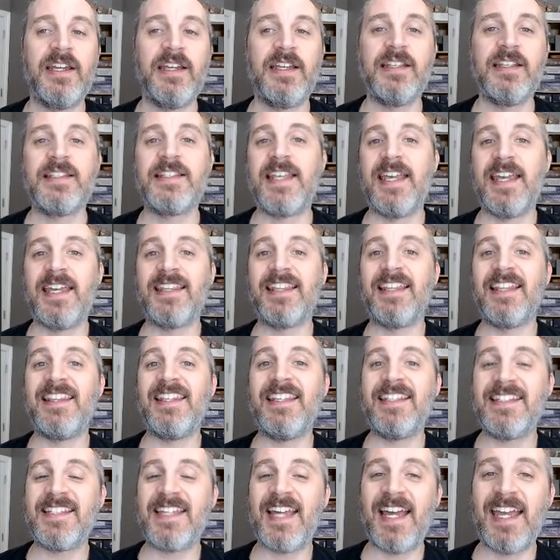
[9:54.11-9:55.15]
saying that
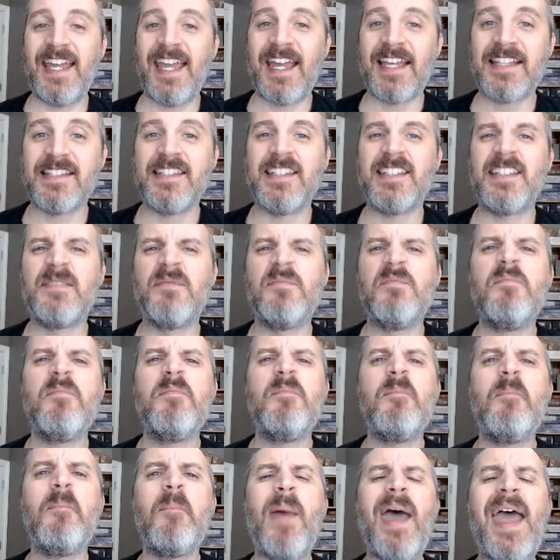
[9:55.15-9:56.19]
this guy has this
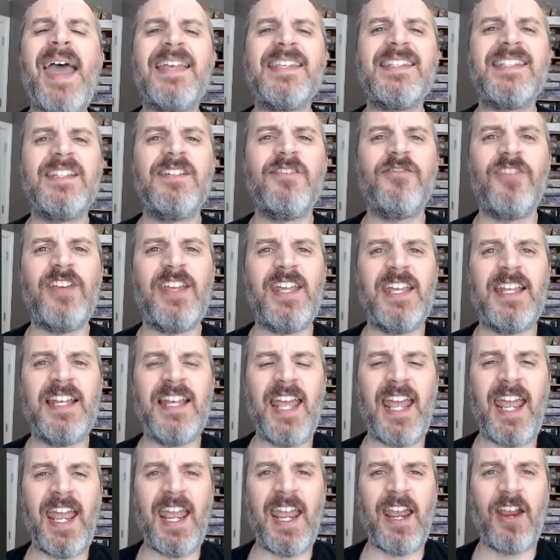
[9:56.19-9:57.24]
massive
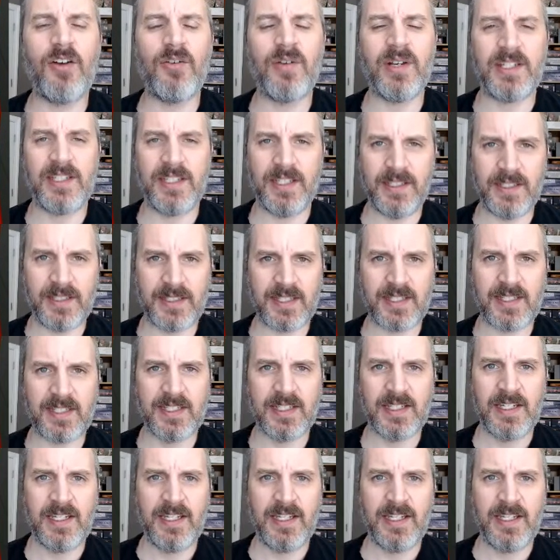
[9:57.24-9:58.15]
inheritance